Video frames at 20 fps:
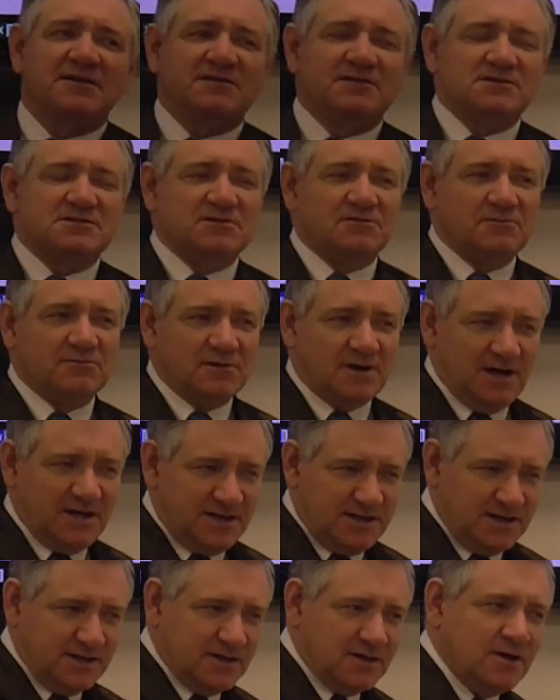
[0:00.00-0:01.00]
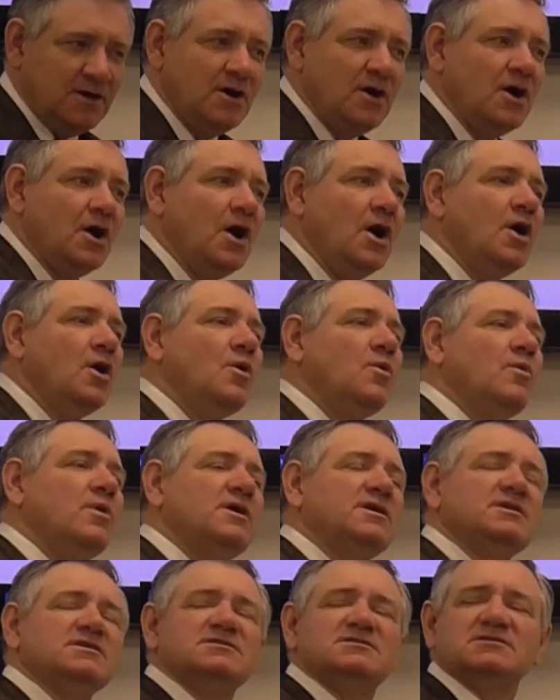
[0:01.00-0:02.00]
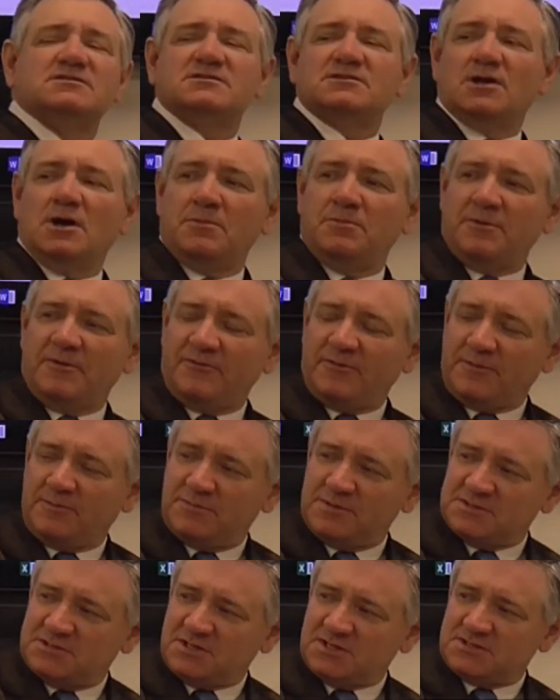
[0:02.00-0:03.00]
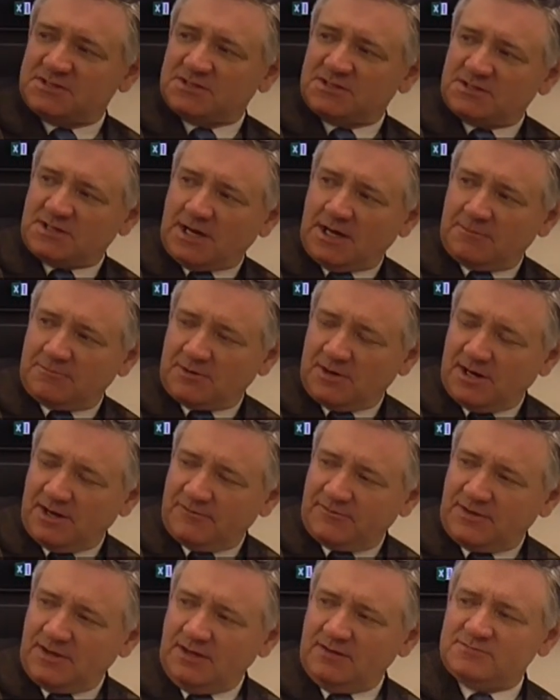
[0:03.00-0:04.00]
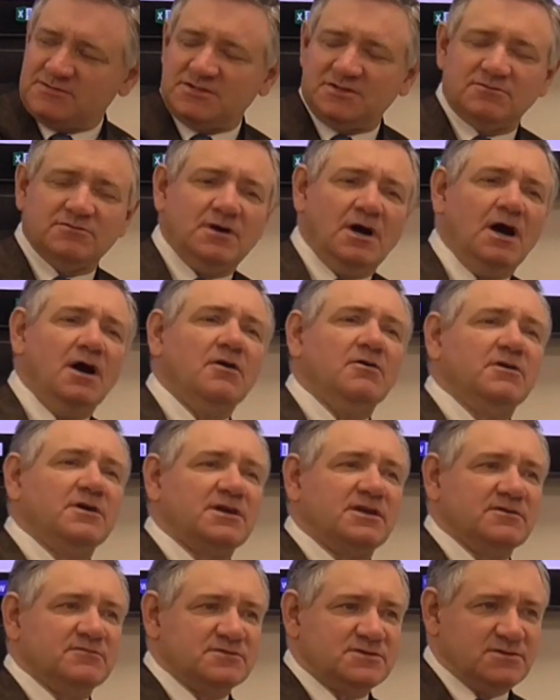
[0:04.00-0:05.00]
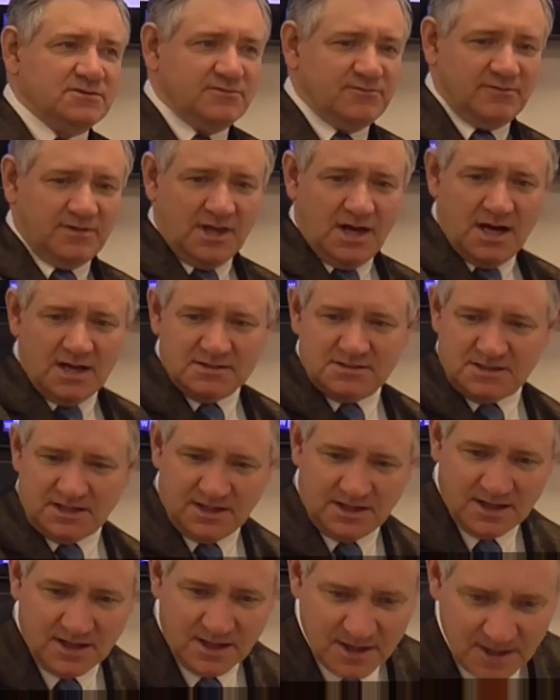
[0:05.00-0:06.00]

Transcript: to this whole idea. Oh, what does the slope of a position time graph gives you? Oh, it gives you velocity.